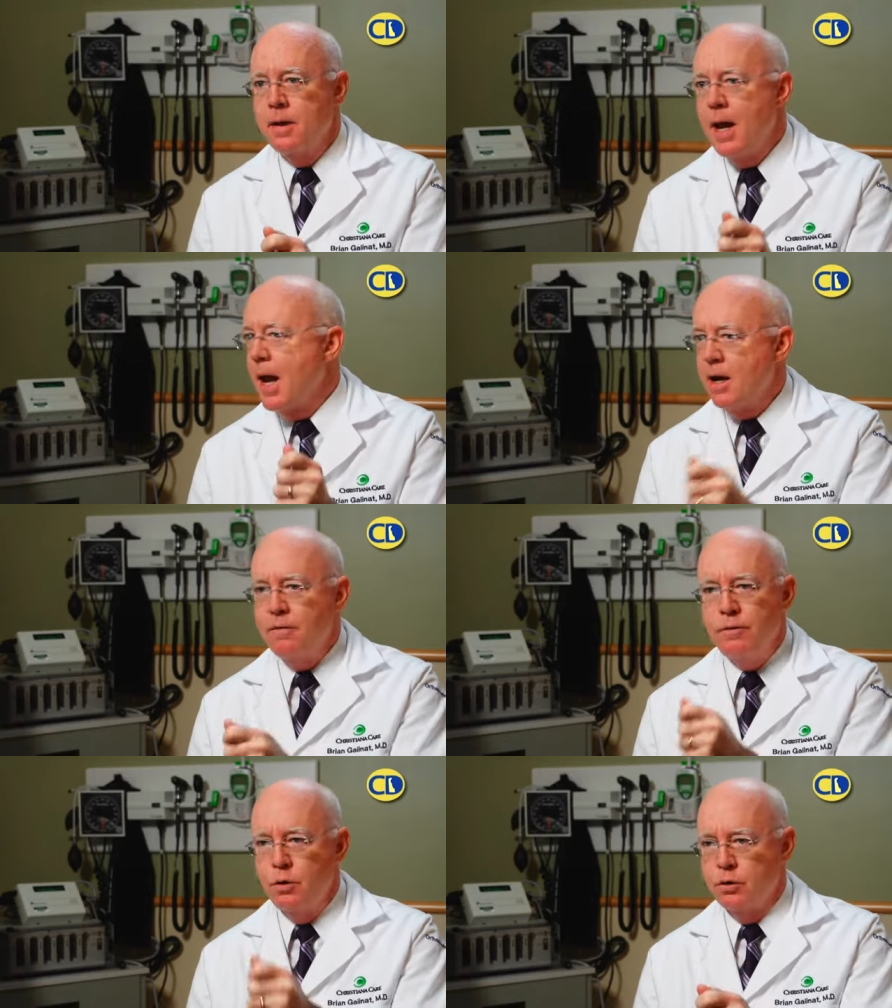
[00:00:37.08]
any
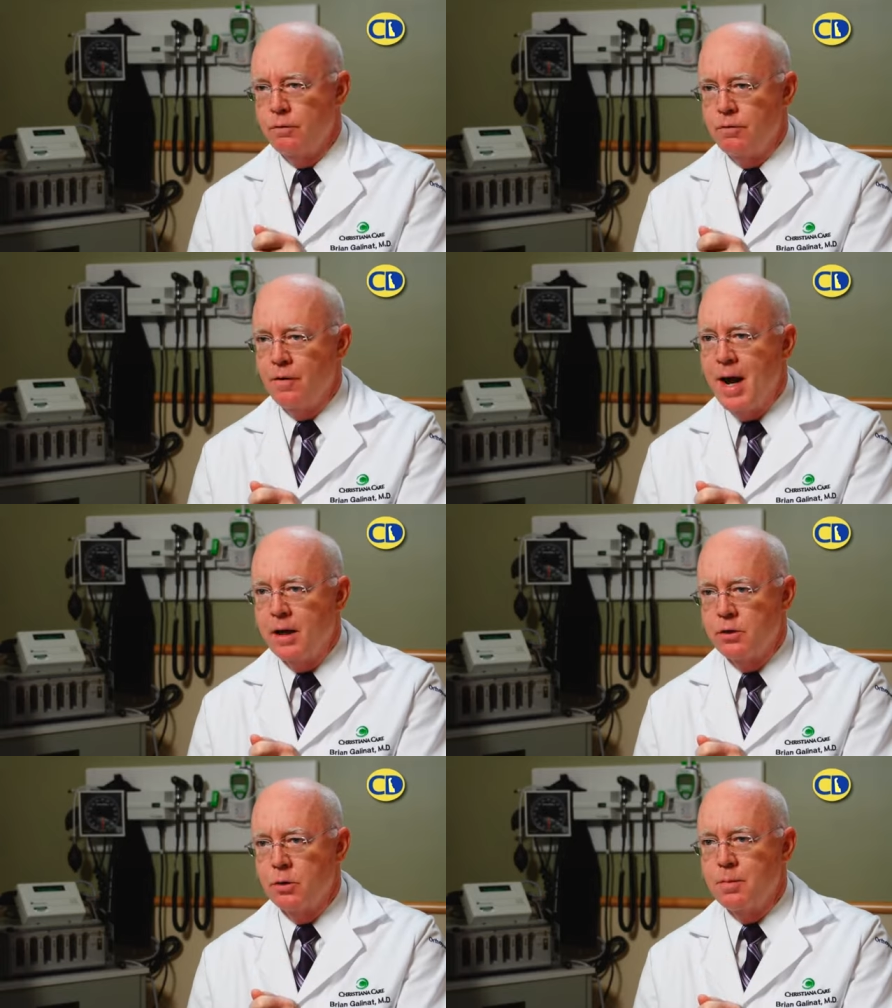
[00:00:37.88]
future
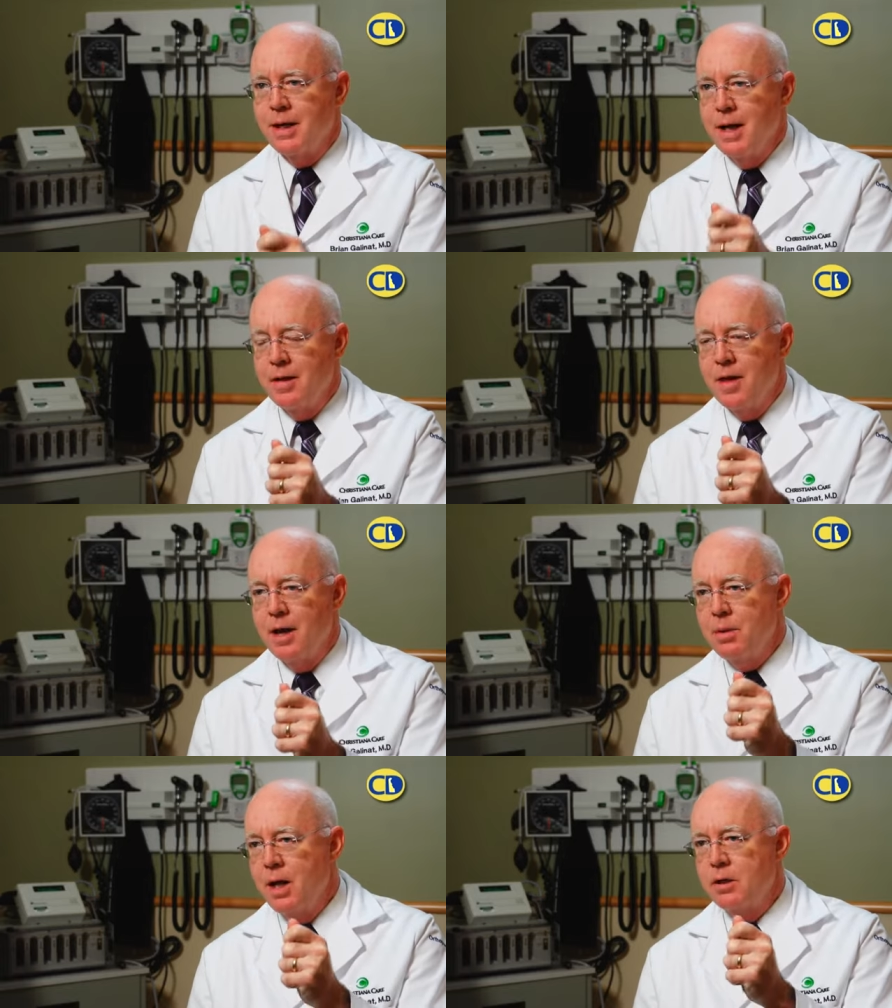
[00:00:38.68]
fracture by getting
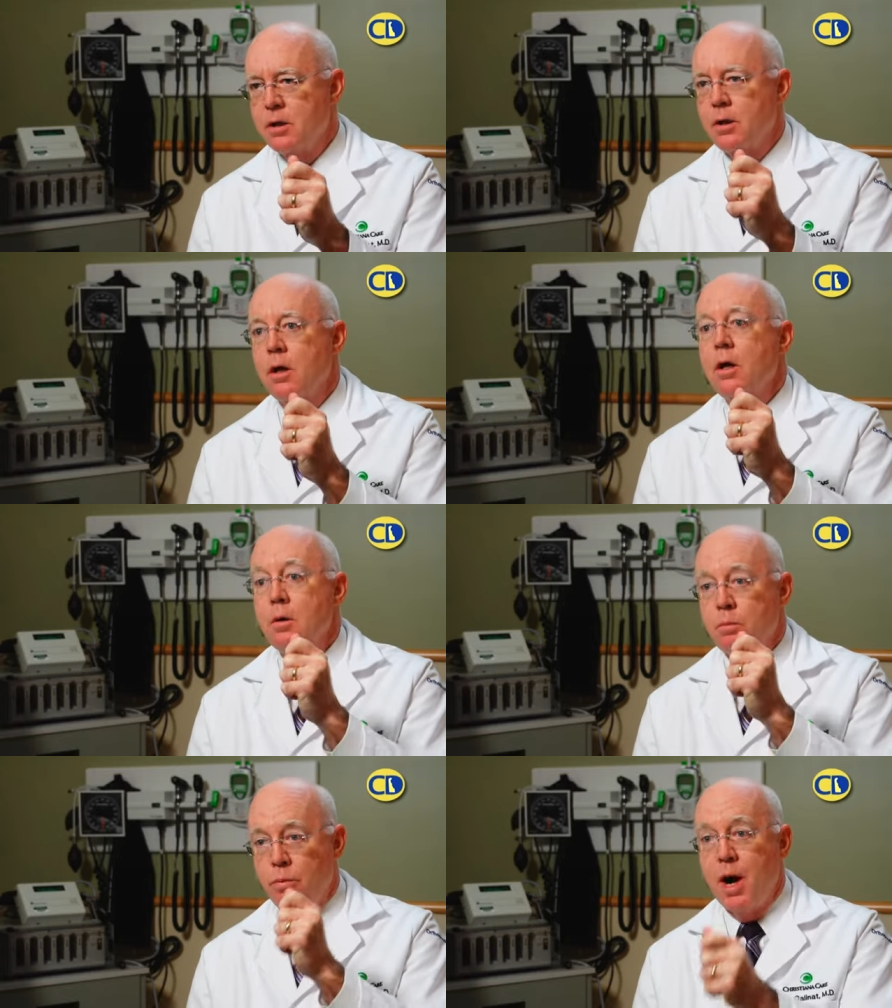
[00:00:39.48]
that patient
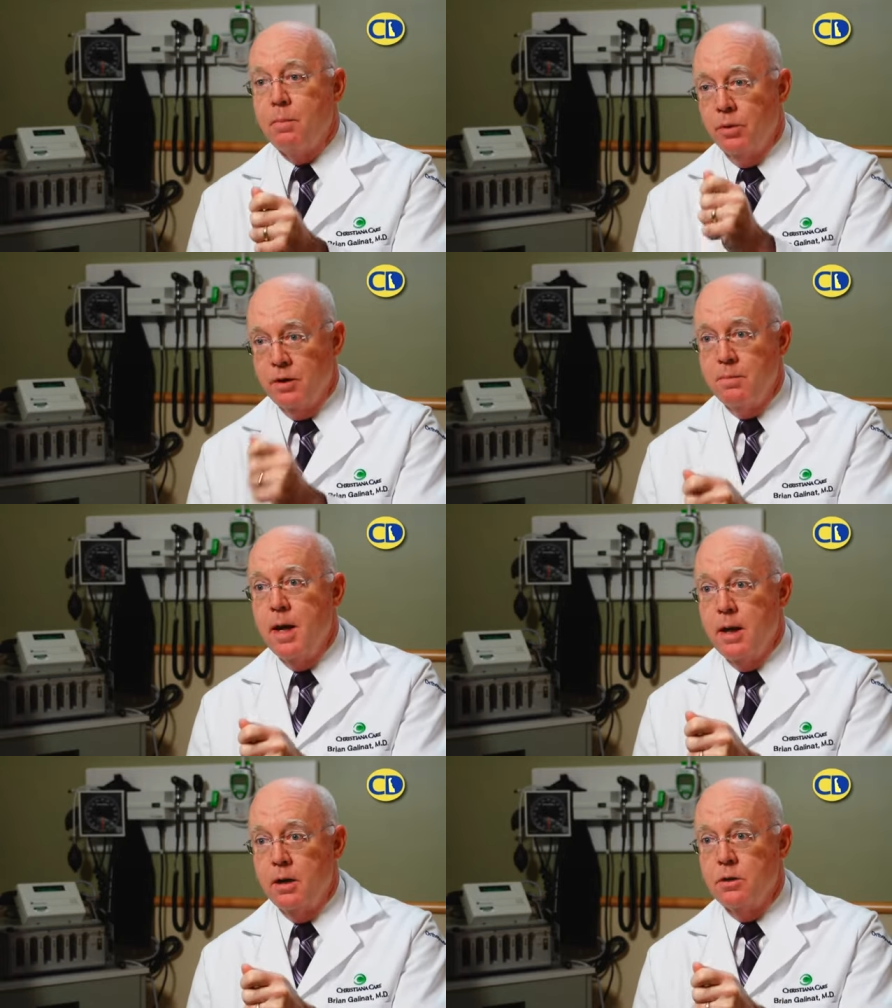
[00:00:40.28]
properly
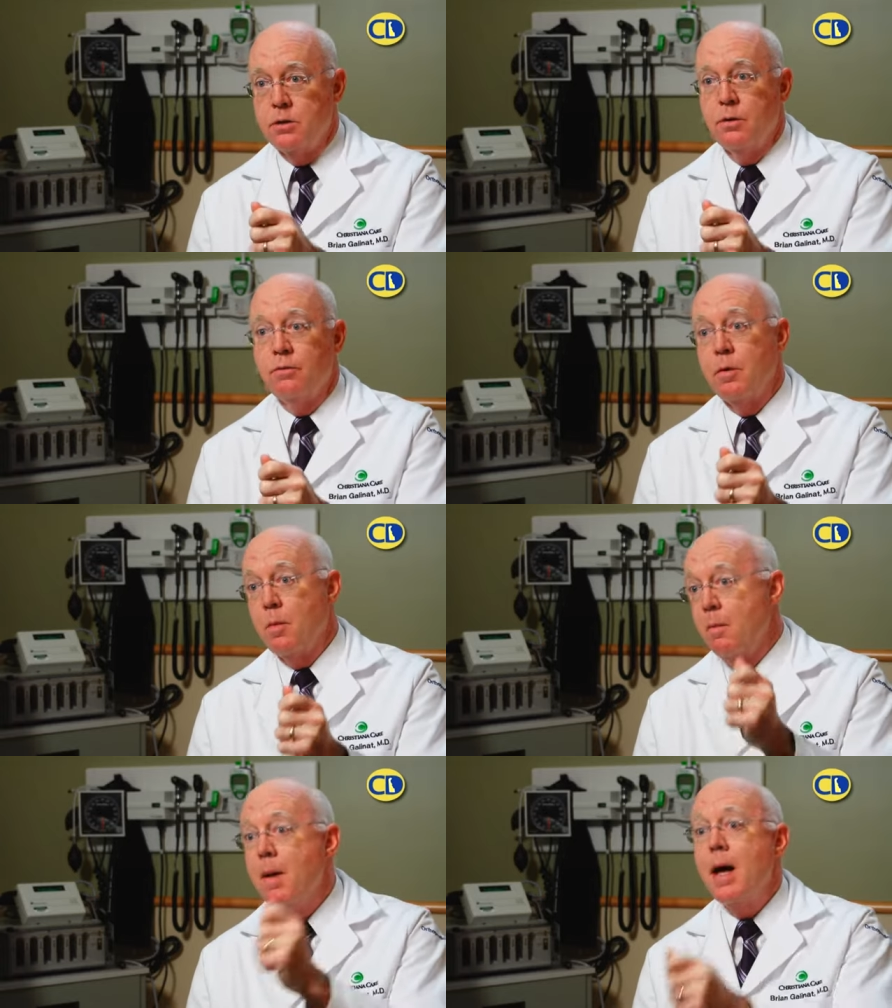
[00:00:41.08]
managed from
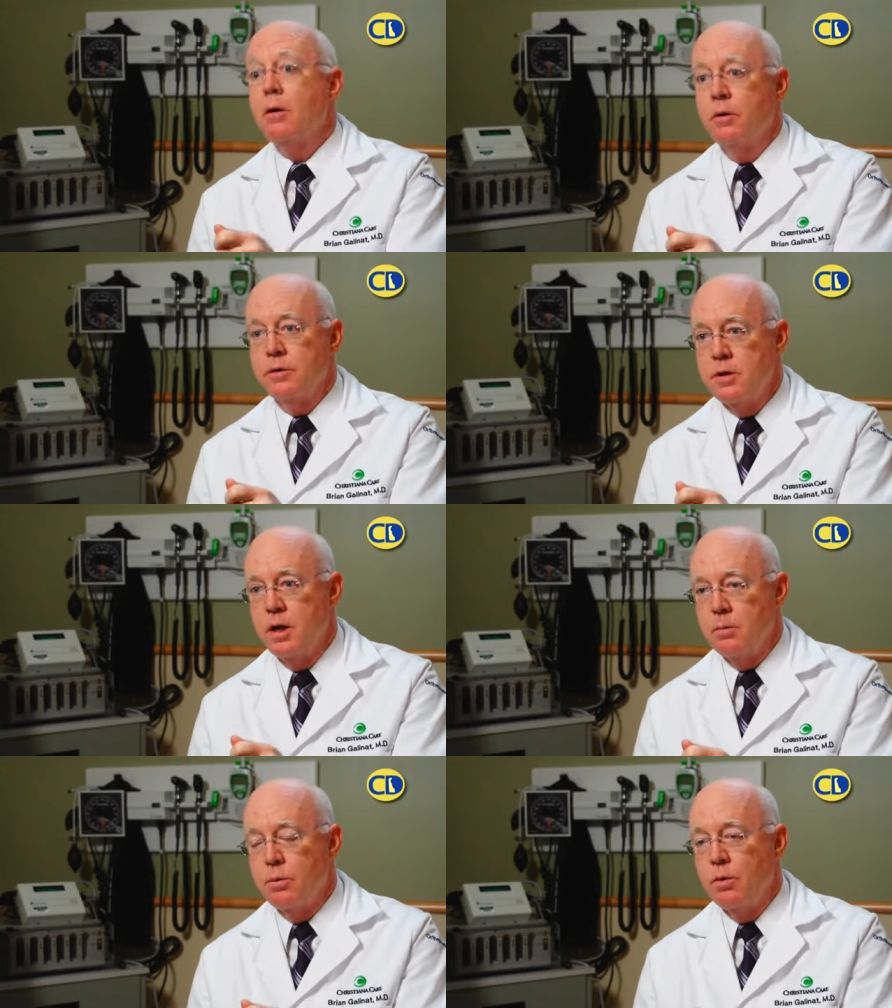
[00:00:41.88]
a medical
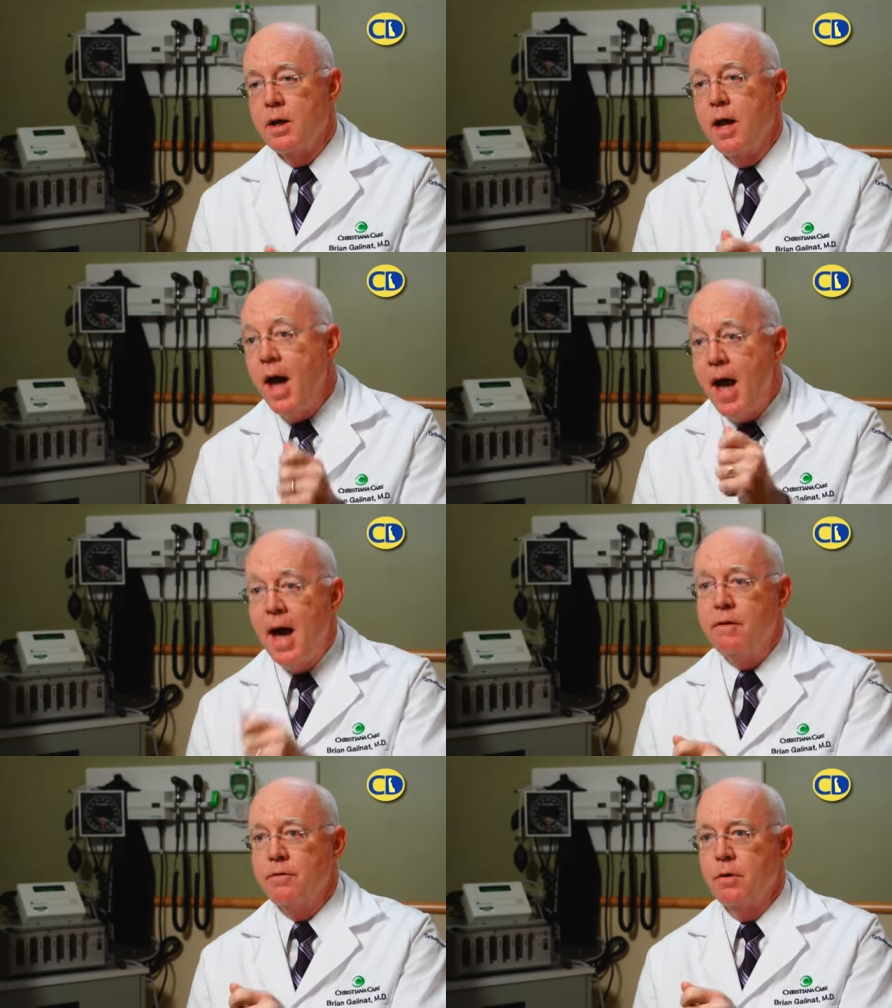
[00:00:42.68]
standpoint
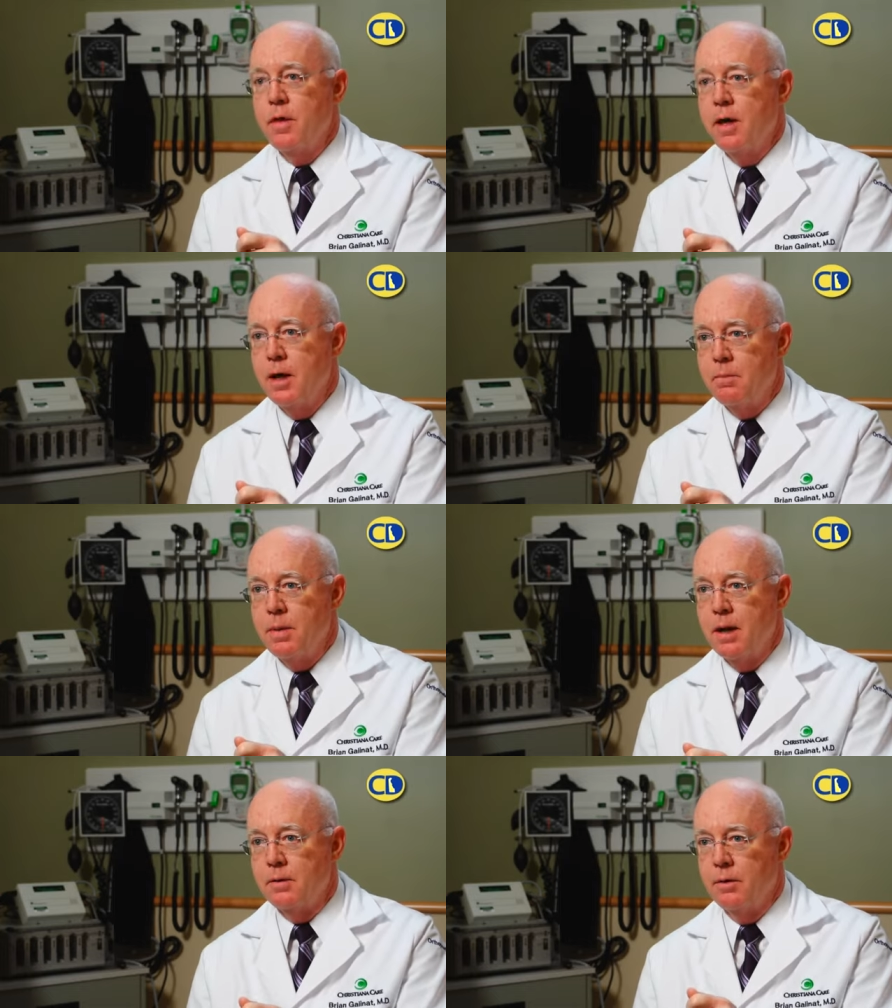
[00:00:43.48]
after they get
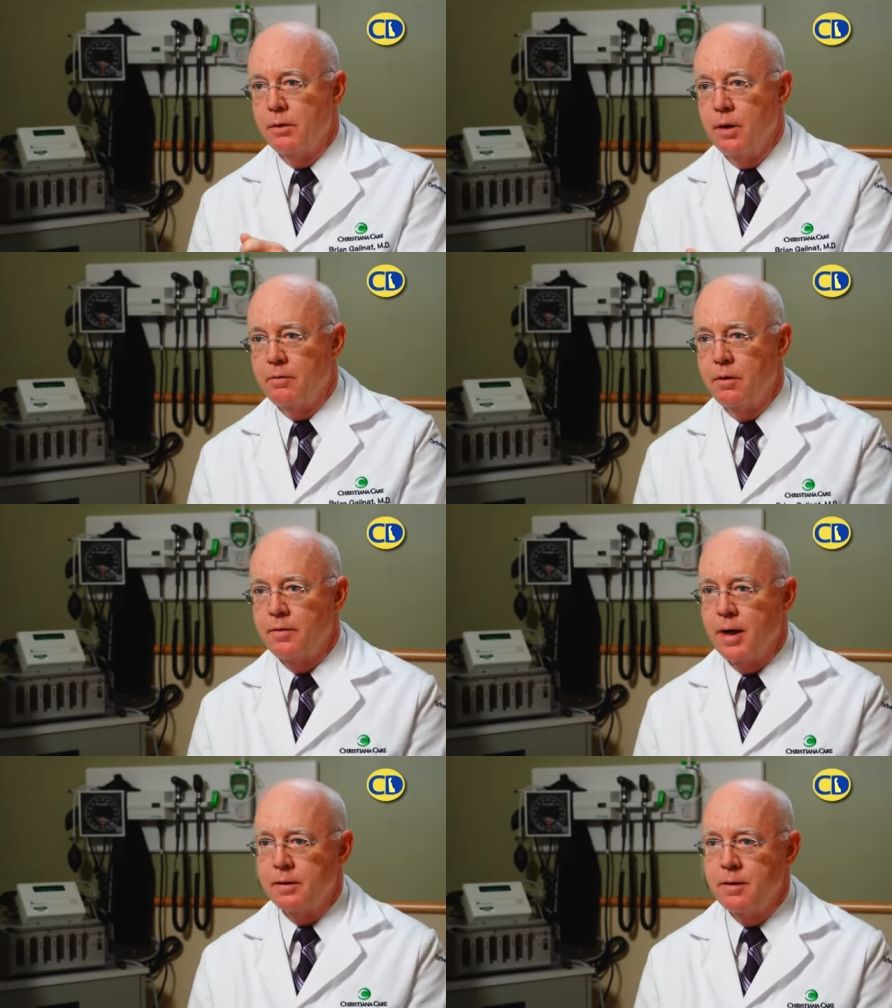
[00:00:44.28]
back to their level
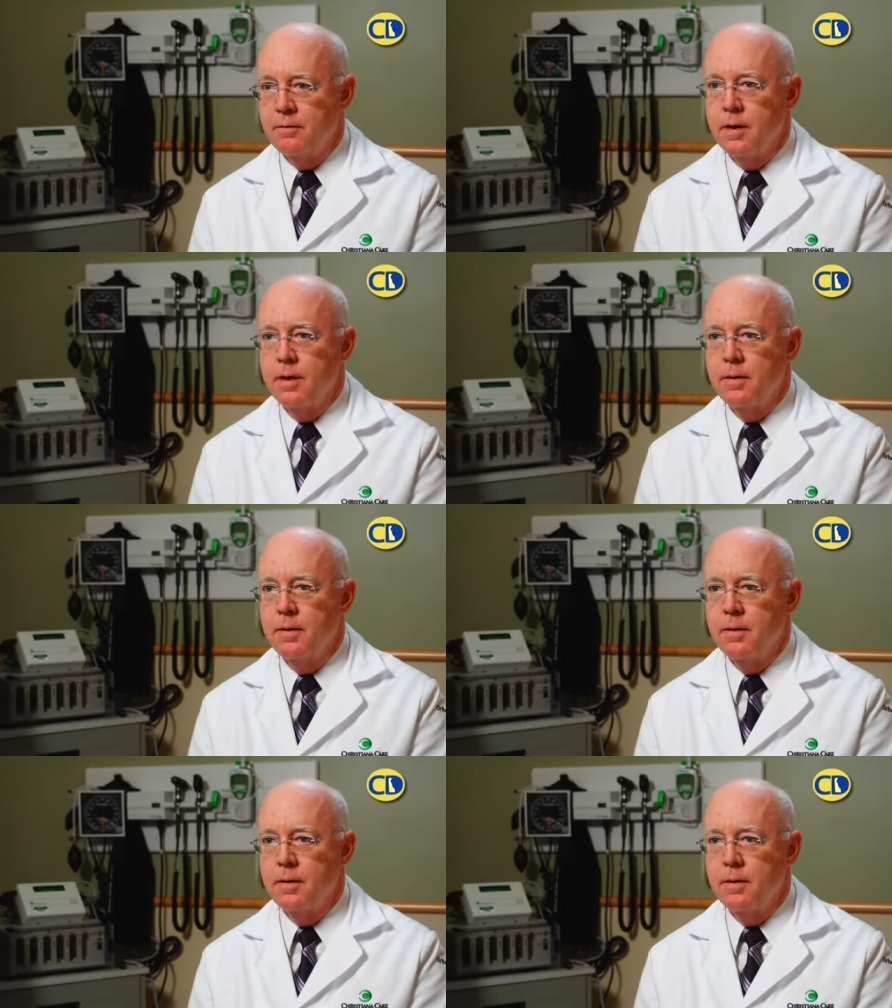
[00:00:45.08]
of activity.